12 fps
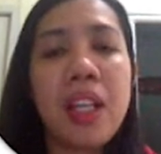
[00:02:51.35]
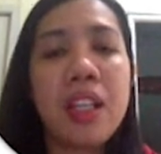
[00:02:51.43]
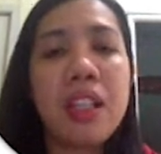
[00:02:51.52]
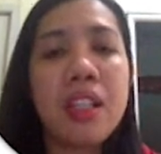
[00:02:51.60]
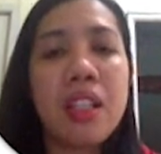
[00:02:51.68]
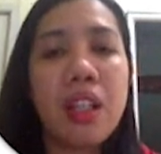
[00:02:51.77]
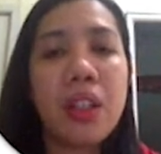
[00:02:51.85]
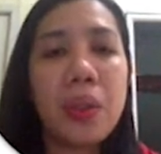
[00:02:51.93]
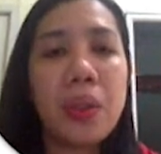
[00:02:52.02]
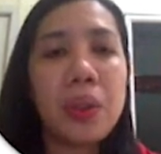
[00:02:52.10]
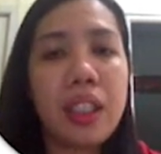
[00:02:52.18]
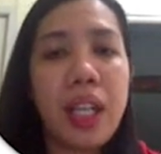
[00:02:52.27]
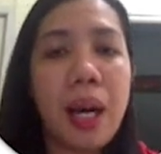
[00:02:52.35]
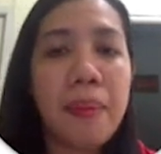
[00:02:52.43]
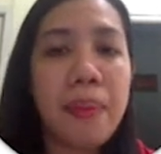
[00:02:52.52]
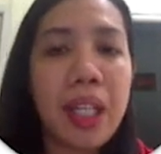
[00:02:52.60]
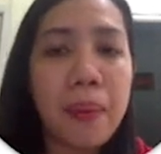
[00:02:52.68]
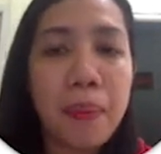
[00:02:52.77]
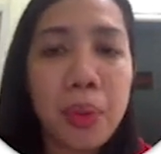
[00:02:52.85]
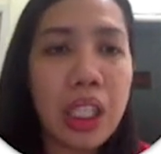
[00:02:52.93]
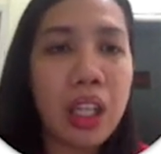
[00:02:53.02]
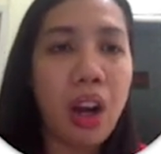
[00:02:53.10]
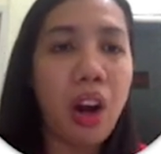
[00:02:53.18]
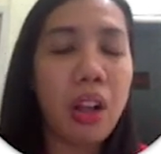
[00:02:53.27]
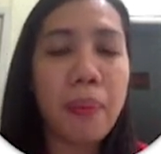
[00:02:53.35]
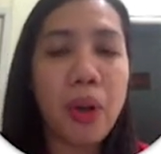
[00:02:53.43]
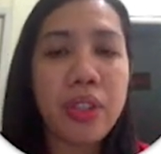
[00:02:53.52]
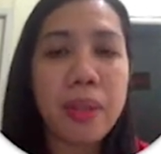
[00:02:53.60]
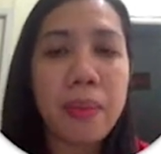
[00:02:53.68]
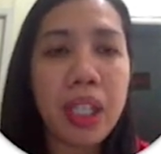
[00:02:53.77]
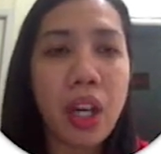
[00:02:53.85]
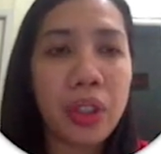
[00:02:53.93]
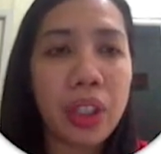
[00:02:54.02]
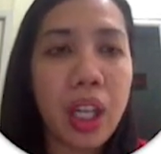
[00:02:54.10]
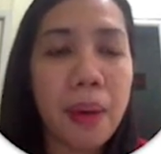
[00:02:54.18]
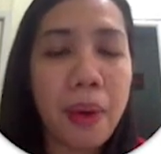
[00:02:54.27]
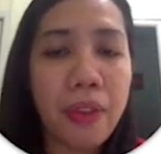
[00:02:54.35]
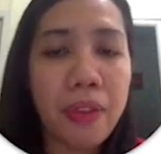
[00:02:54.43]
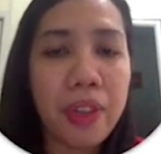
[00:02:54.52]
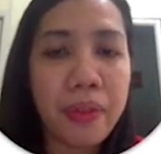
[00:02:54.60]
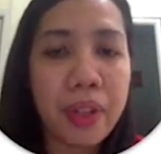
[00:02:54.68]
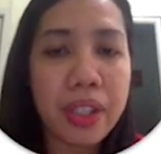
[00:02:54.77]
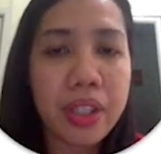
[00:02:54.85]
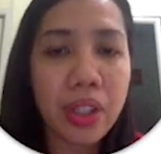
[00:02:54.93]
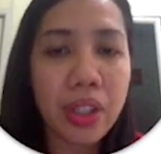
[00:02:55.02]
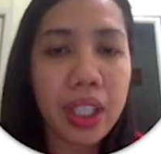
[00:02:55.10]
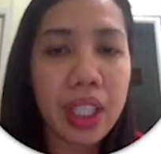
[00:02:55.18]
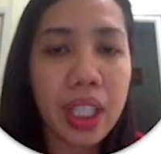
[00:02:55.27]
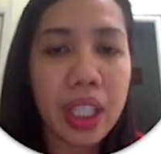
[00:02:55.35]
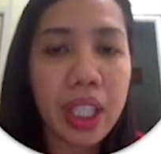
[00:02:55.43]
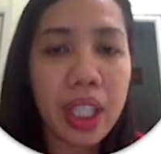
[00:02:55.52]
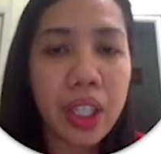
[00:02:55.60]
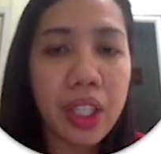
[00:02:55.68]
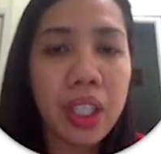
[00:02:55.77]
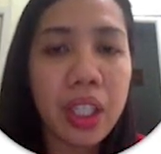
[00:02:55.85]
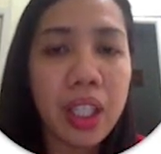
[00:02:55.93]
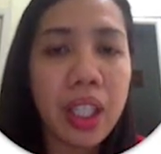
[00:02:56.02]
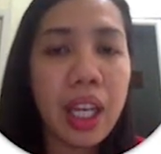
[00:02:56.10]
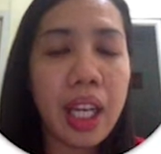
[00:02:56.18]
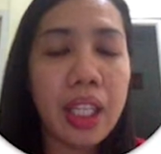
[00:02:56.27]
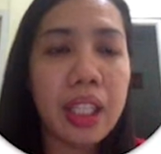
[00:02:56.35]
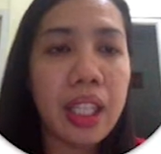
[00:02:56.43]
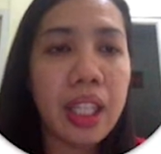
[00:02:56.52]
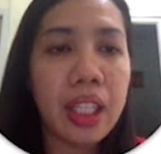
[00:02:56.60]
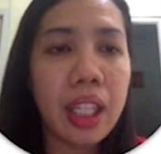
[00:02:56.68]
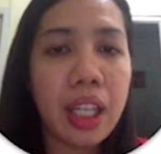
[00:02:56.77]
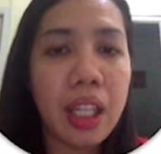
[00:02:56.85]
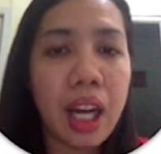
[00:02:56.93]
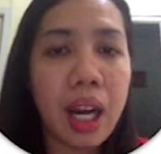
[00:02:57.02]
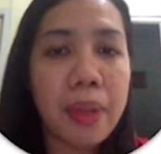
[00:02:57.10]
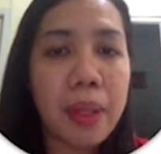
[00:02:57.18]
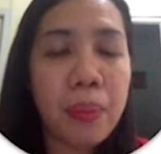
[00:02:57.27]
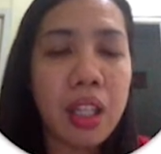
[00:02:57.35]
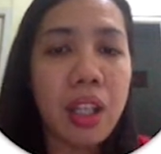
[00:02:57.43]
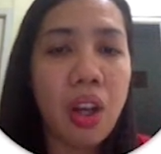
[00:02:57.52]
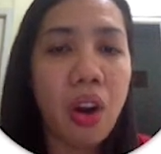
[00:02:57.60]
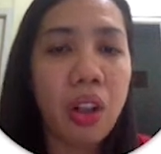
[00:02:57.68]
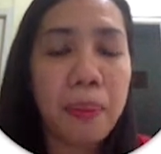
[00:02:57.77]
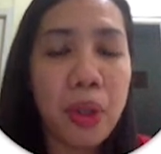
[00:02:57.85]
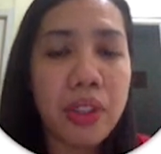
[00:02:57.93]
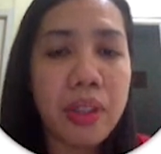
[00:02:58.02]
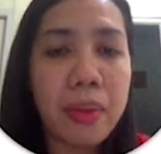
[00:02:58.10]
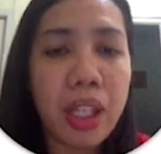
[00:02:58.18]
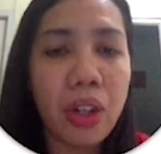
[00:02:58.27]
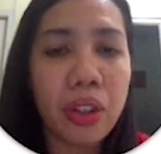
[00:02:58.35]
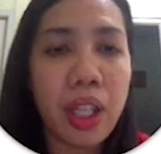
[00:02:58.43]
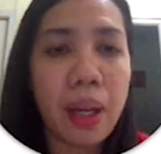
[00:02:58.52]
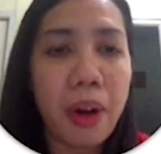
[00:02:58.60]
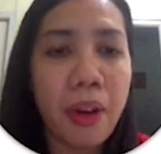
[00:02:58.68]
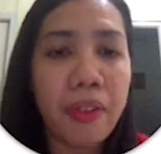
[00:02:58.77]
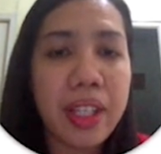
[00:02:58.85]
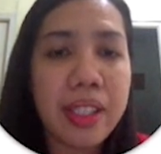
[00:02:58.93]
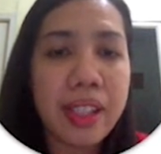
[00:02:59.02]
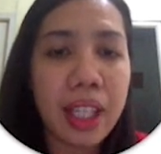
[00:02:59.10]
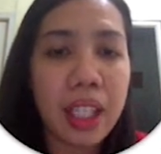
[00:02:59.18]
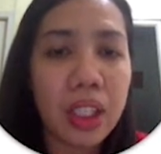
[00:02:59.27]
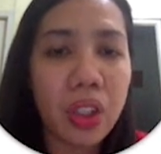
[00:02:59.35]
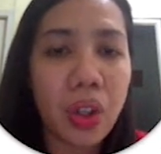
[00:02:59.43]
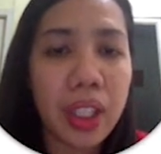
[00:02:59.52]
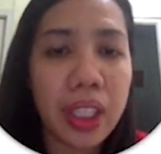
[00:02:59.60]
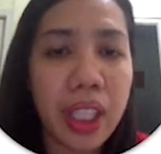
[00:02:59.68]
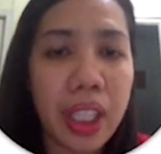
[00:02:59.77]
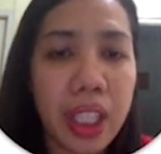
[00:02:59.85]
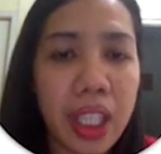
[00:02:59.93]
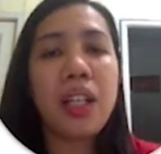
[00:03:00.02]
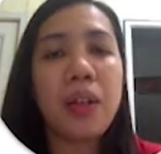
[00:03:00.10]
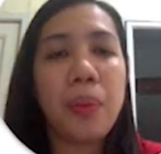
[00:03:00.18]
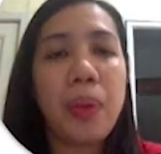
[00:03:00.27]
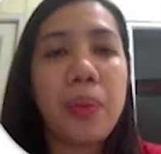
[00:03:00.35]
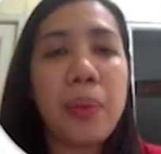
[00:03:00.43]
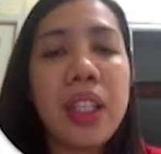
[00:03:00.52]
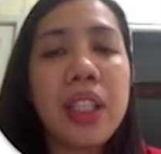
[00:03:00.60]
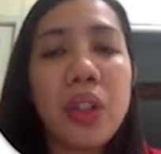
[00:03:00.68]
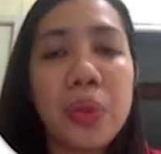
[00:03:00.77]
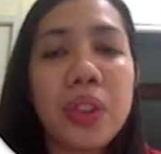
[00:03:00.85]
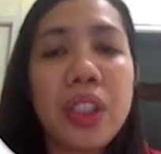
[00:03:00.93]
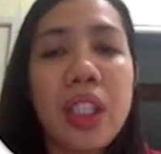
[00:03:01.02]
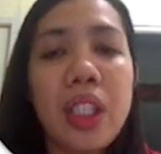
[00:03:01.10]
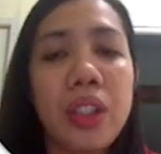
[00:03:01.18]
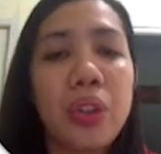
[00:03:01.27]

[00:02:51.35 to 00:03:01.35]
So I'm gonna put all possible outcome of the first coin in here, and then I'm gonna put all possible outcome of the second coin in here. When we toss two